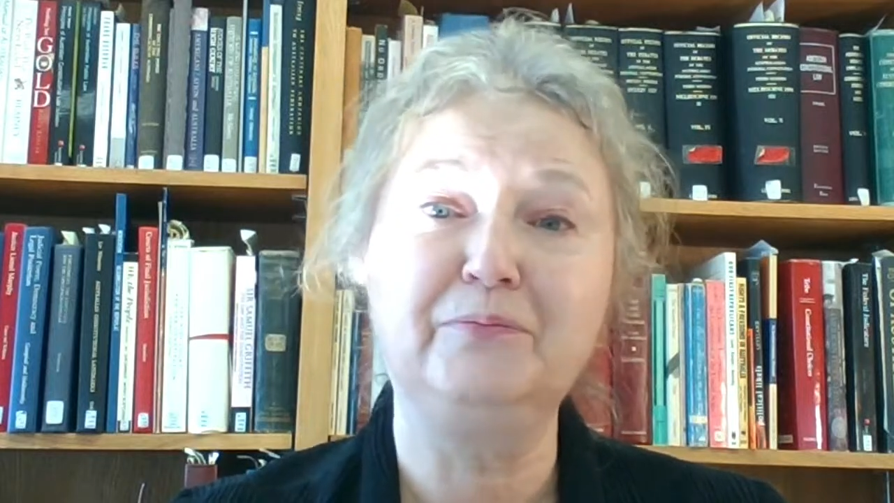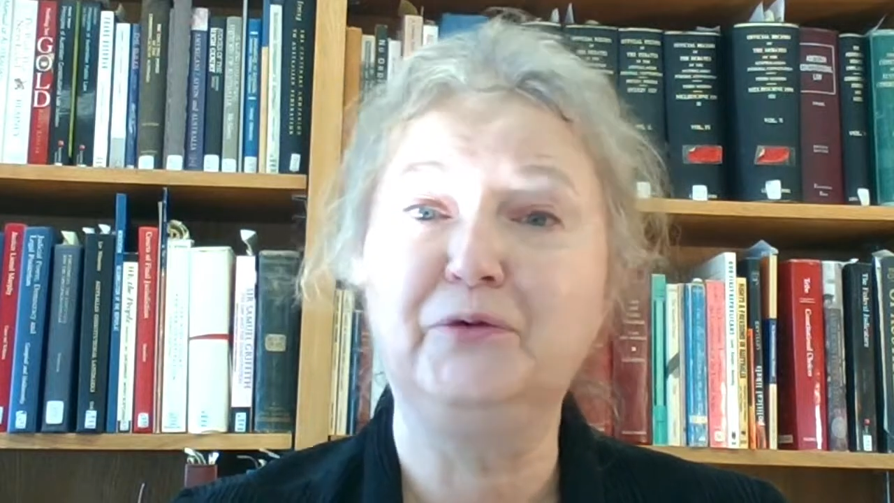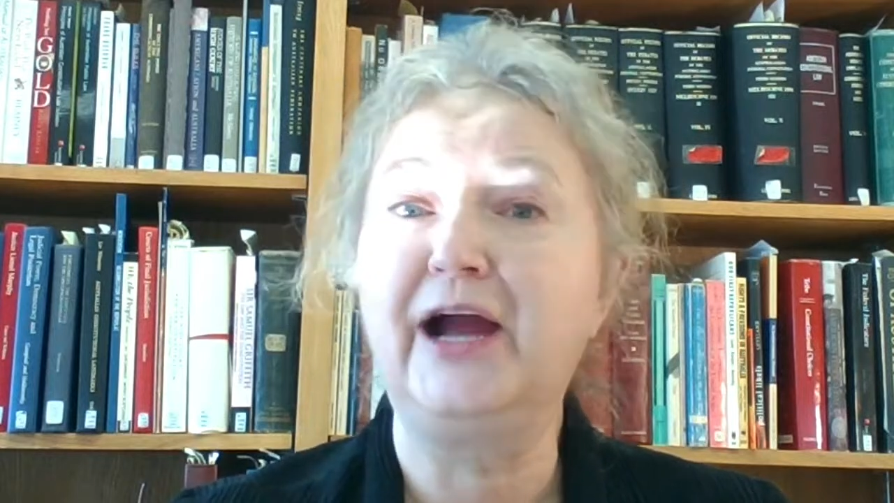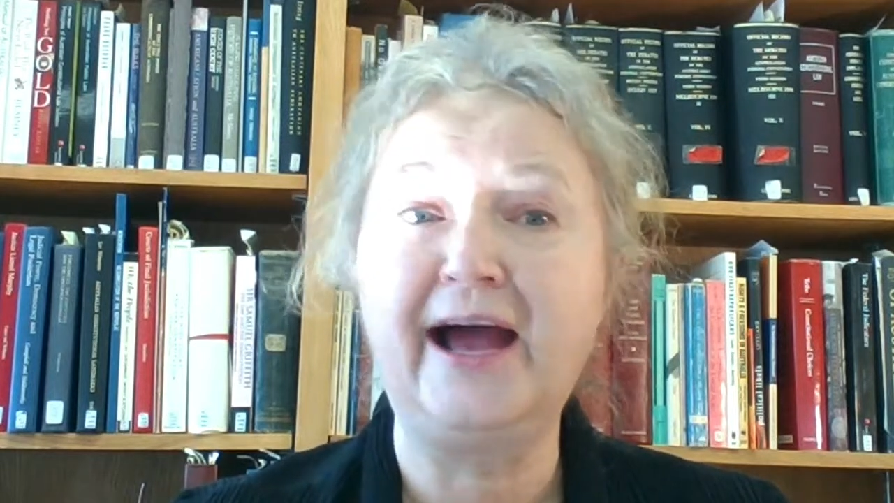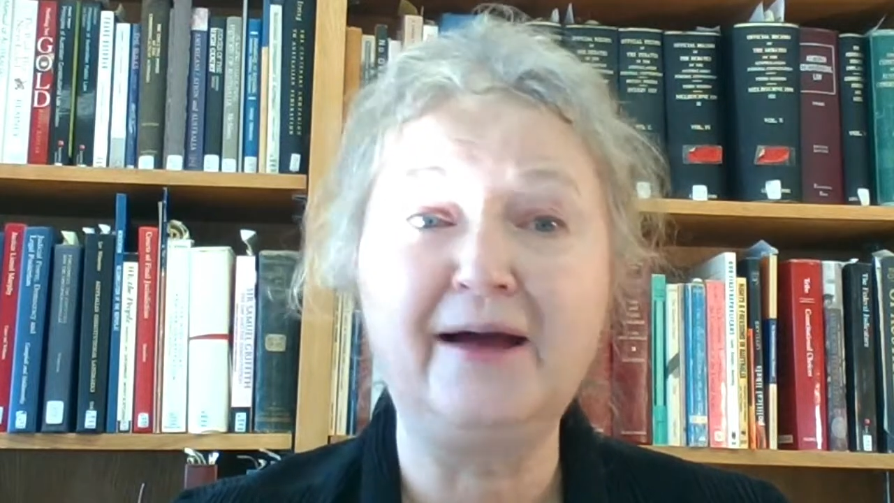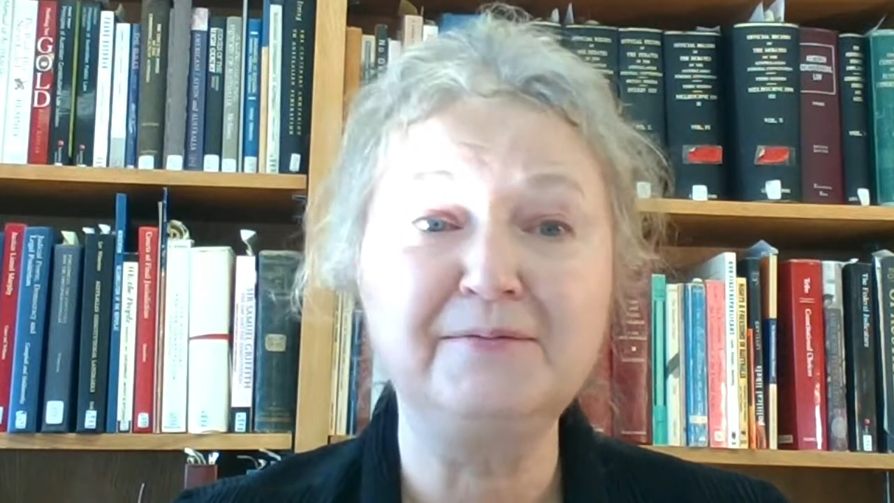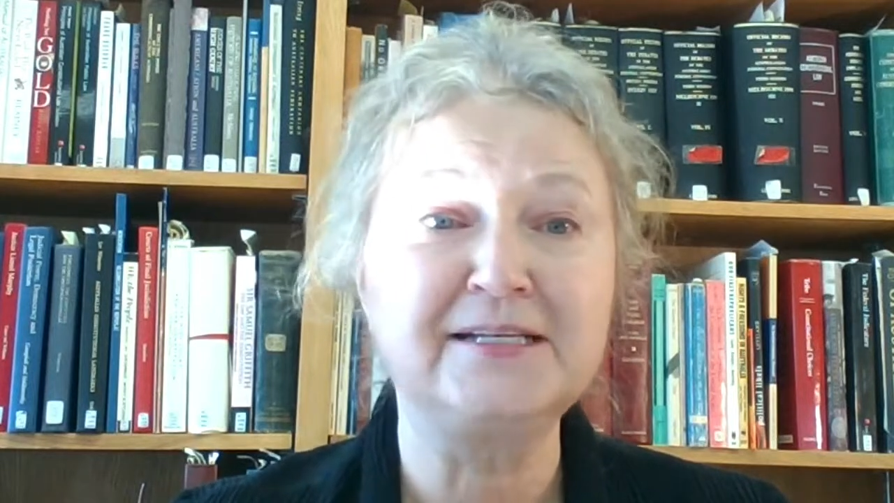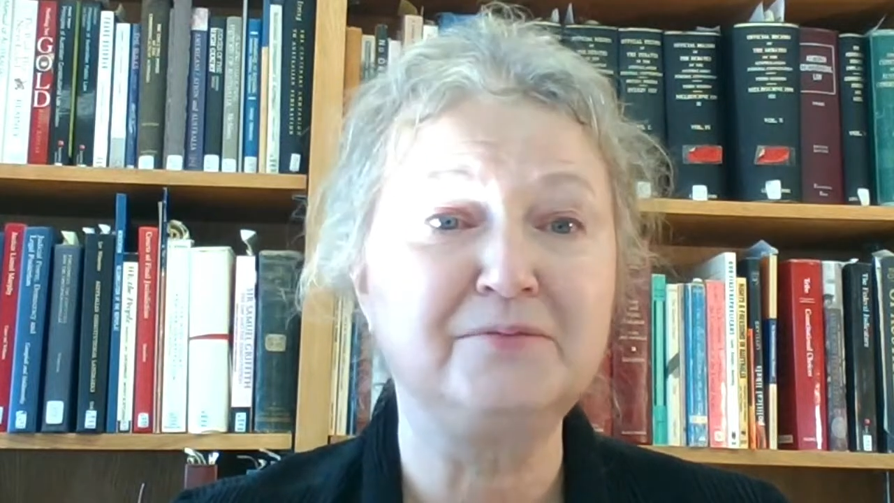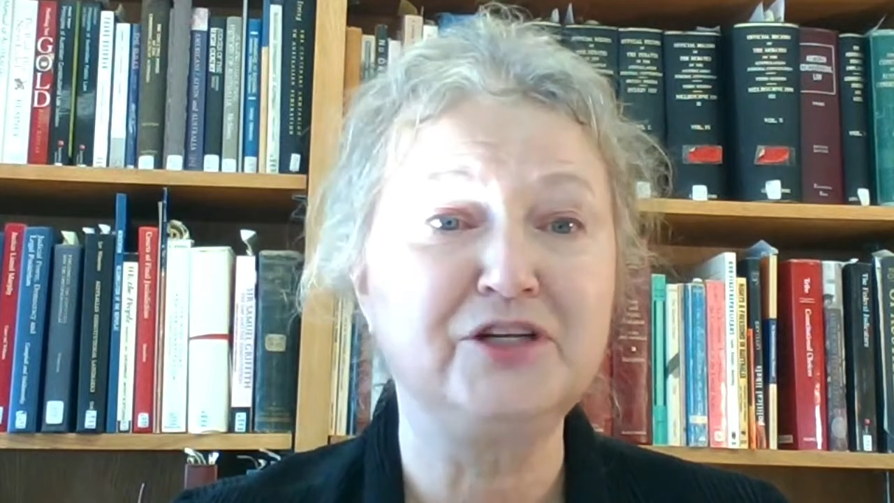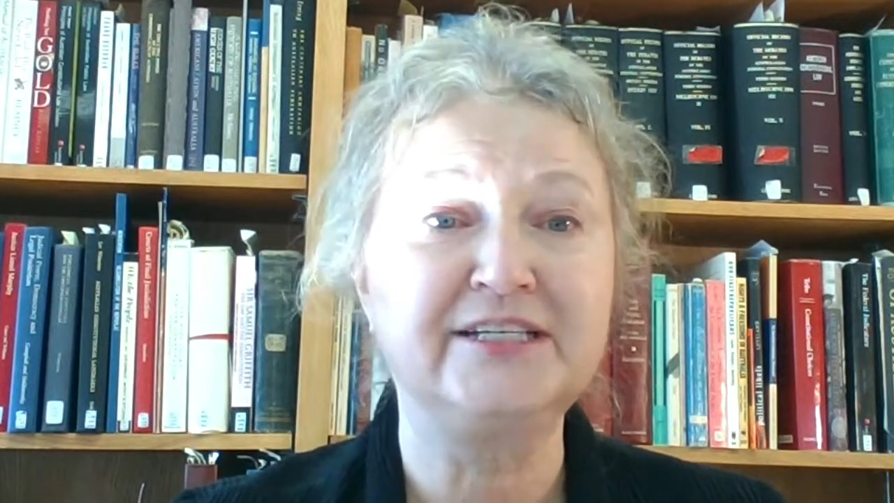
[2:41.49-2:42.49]
perhaps
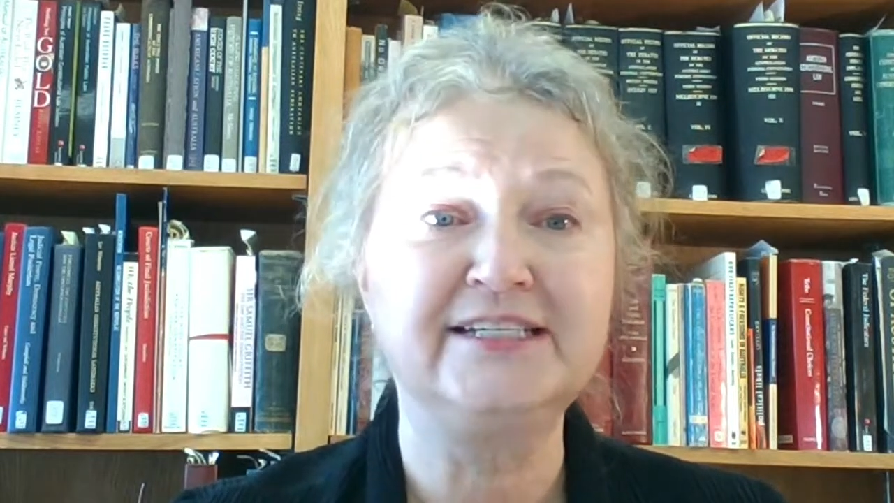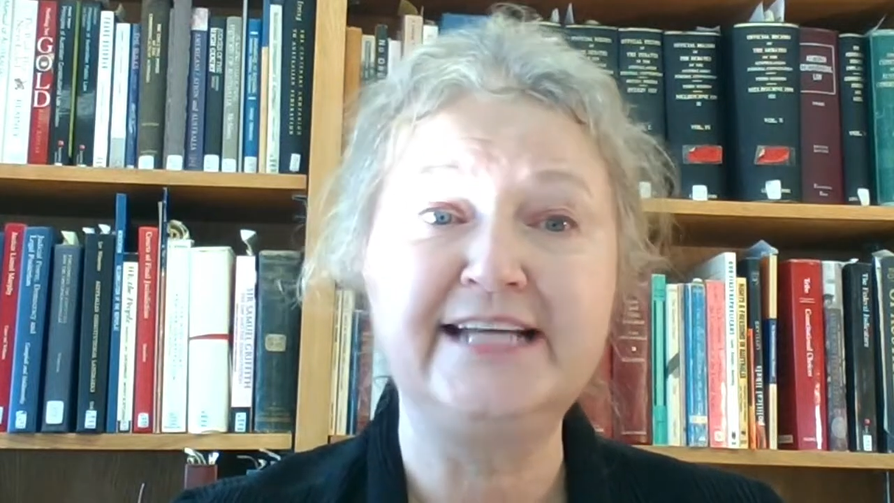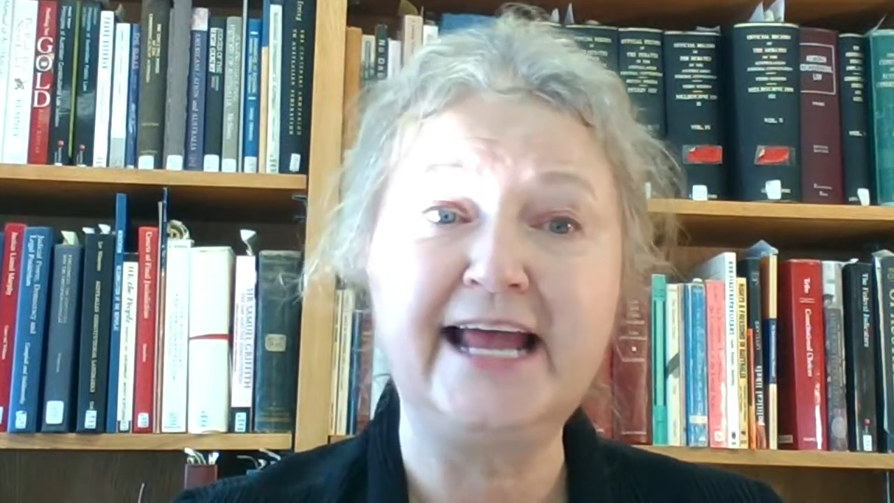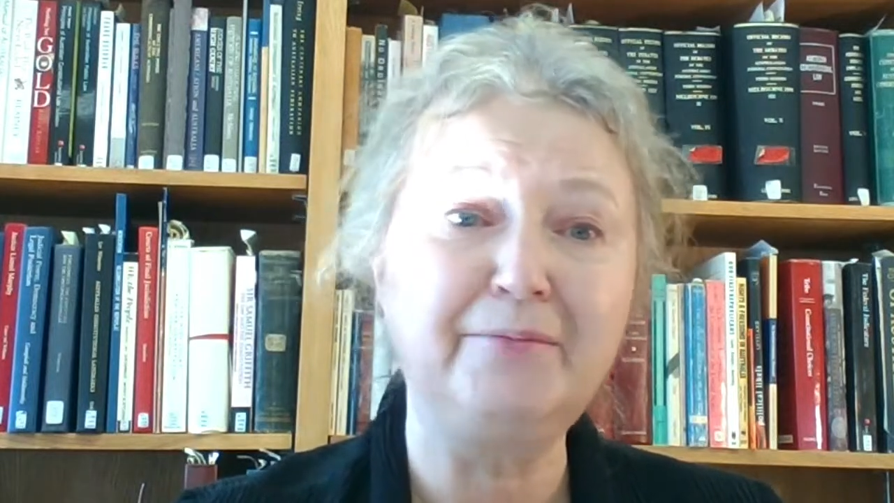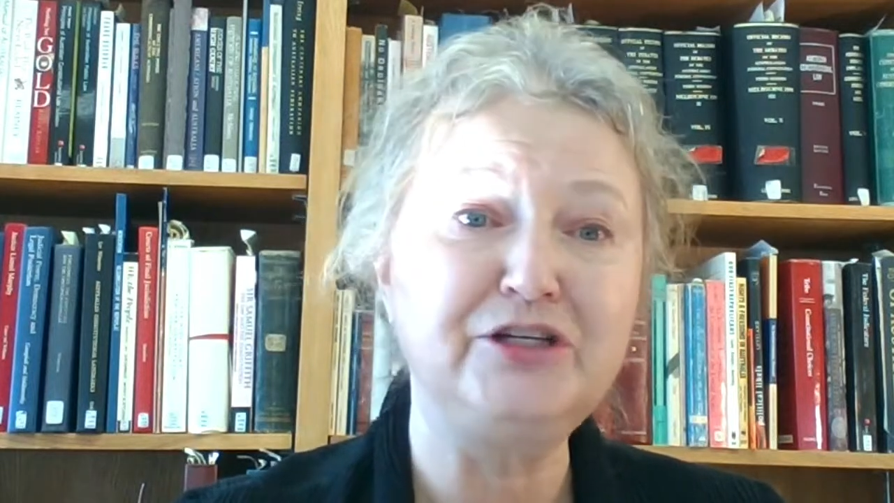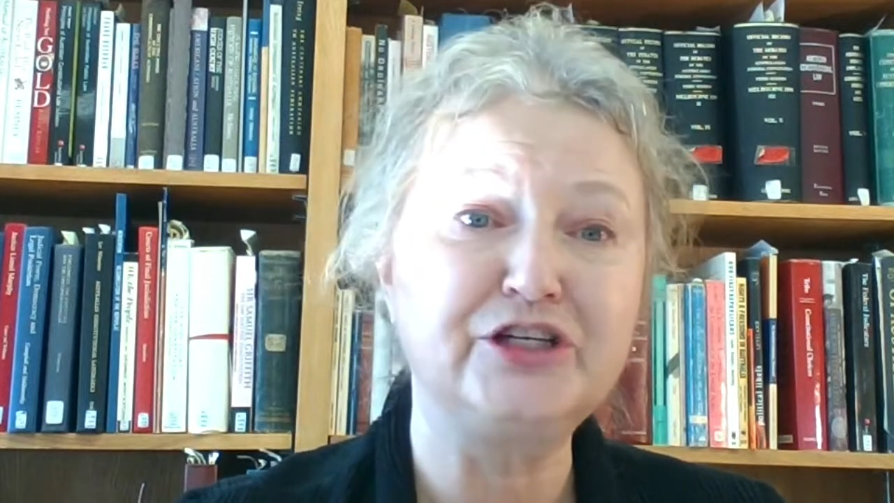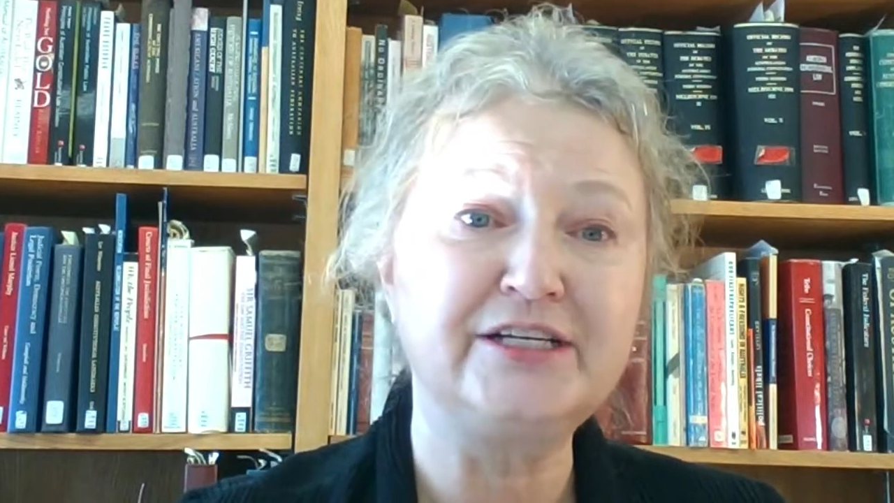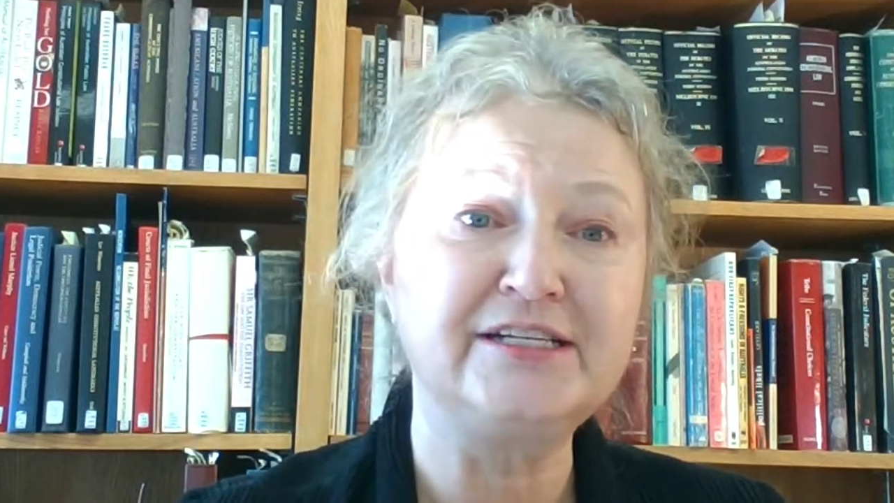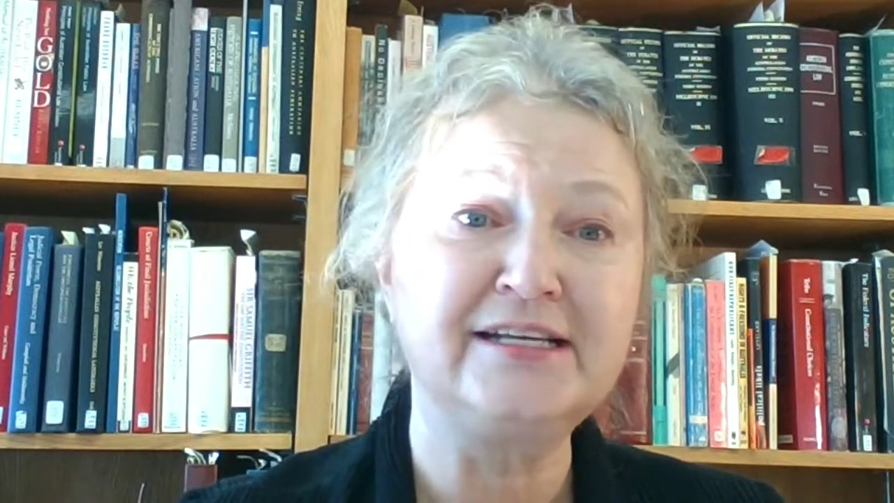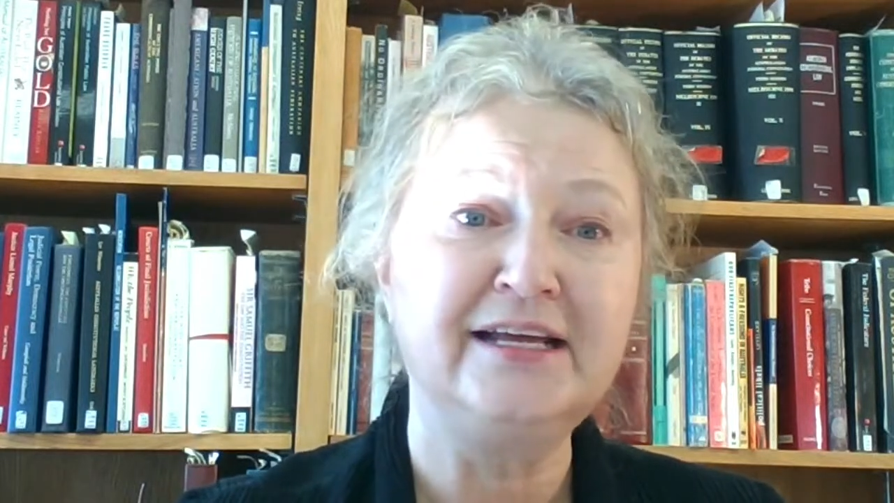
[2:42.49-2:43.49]
subject to
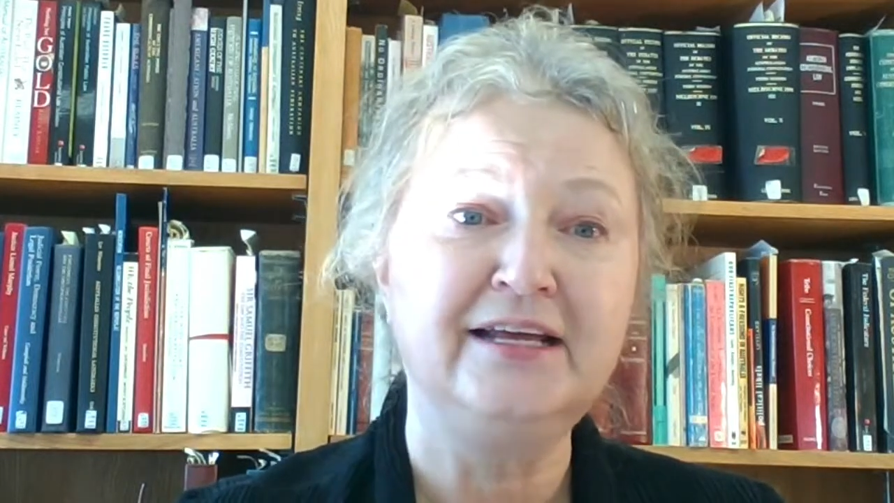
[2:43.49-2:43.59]
damages,